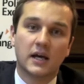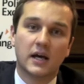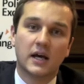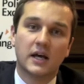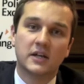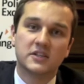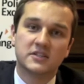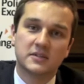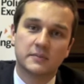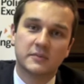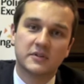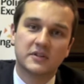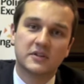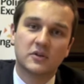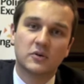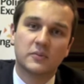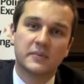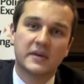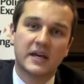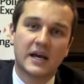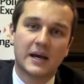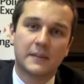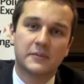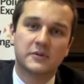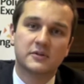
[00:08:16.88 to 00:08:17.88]
and something they would
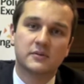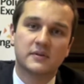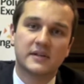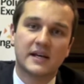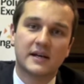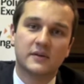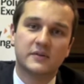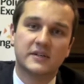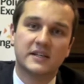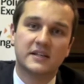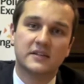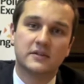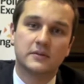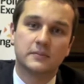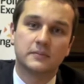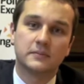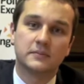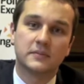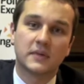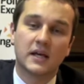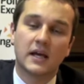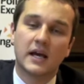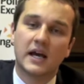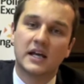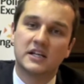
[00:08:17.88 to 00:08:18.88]
be happy to allow near
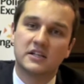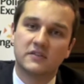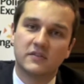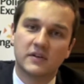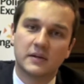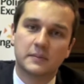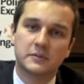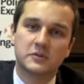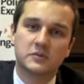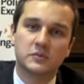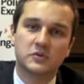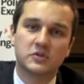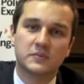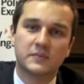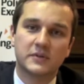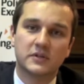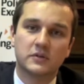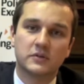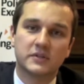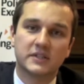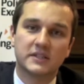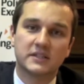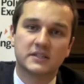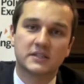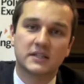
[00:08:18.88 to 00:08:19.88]
them and developers want to
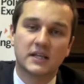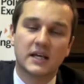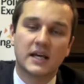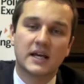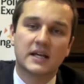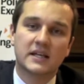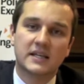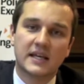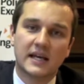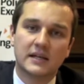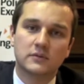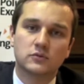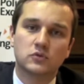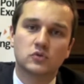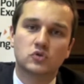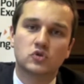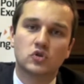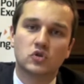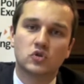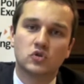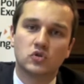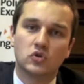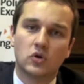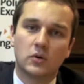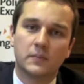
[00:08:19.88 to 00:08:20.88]
build it, council
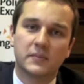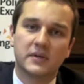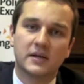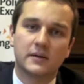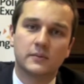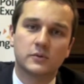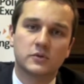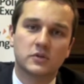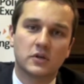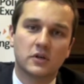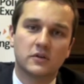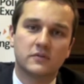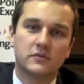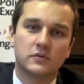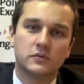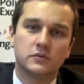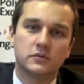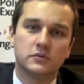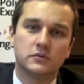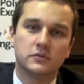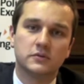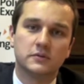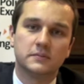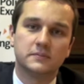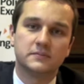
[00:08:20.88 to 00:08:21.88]
should not be able to
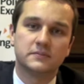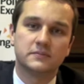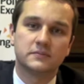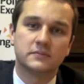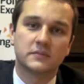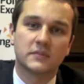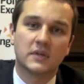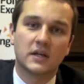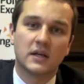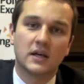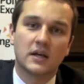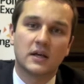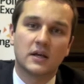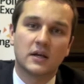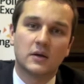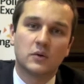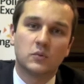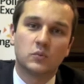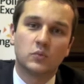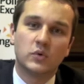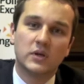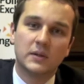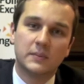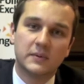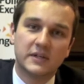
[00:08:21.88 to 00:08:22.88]
overrule them.
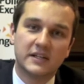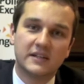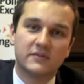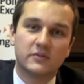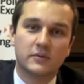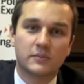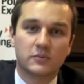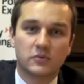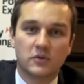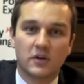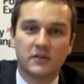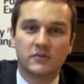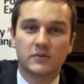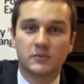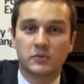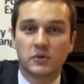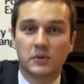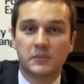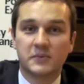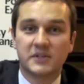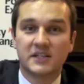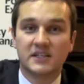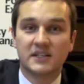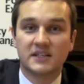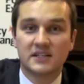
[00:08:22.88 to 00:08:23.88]
We believe that private
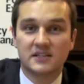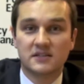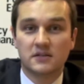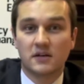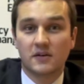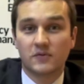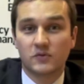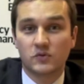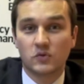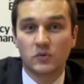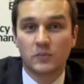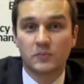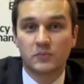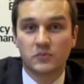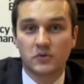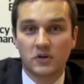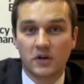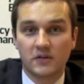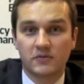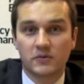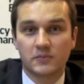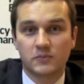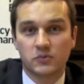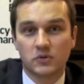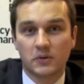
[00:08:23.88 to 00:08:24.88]
property is after all
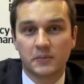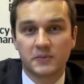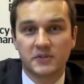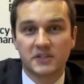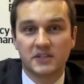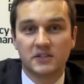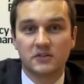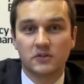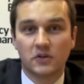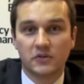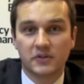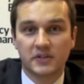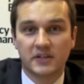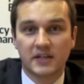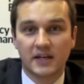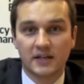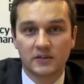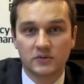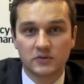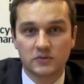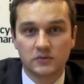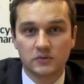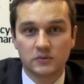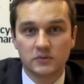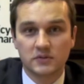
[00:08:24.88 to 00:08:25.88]
private property, not the
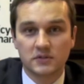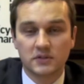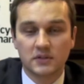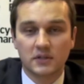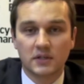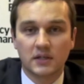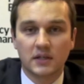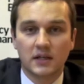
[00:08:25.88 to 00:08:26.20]
council's,